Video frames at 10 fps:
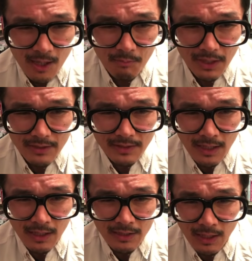But
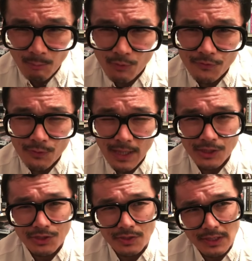uh, a number of you
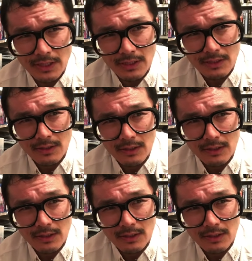actually